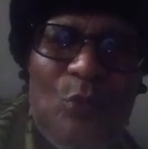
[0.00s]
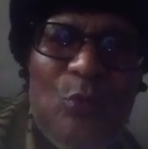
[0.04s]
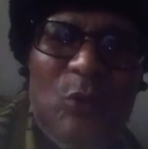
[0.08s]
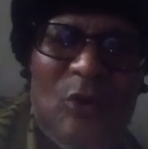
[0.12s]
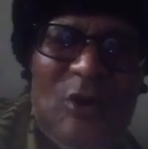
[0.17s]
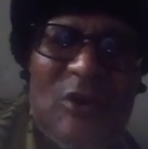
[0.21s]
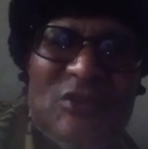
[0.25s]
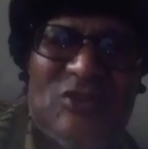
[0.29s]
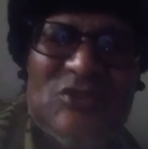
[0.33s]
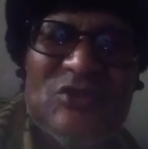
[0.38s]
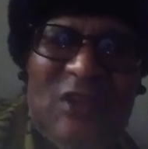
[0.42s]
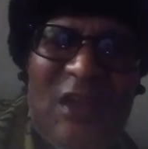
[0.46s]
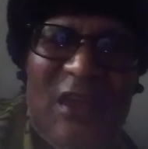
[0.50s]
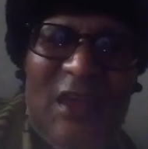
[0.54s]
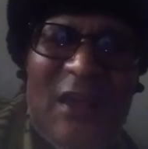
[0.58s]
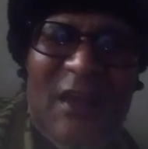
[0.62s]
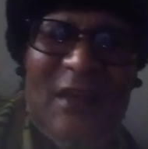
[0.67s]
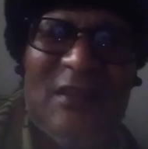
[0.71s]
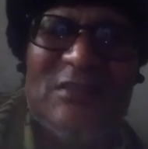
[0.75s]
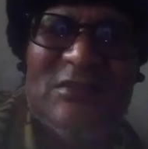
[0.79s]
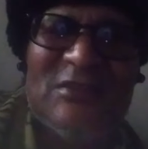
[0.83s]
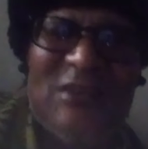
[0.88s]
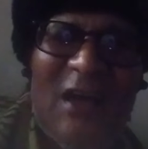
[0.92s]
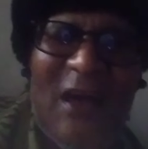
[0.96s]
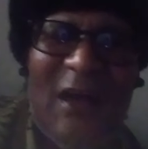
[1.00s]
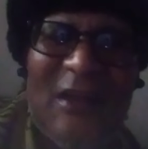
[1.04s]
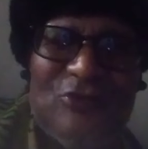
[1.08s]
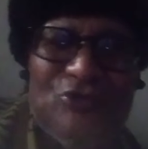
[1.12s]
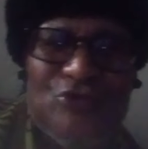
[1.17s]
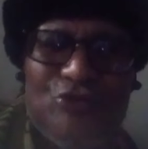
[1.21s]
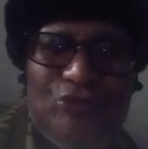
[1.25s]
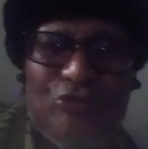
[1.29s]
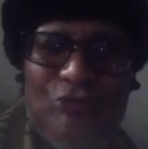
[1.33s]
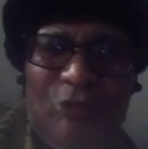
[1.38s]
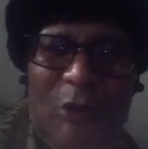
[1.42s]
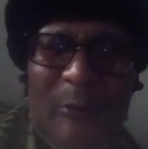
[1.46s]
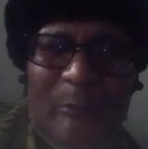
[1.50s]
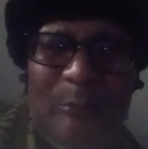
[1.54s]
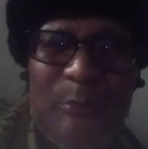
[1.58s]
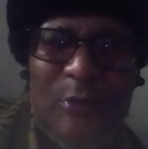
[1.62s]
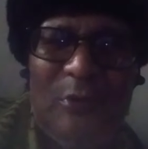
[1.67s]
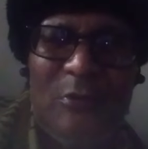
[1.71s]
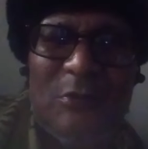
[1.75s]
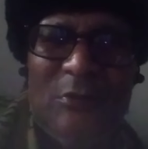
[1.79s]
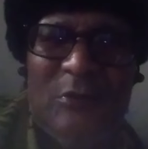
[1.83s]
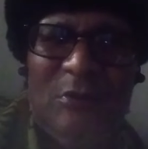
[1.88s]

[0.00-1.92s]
was anti-Trump.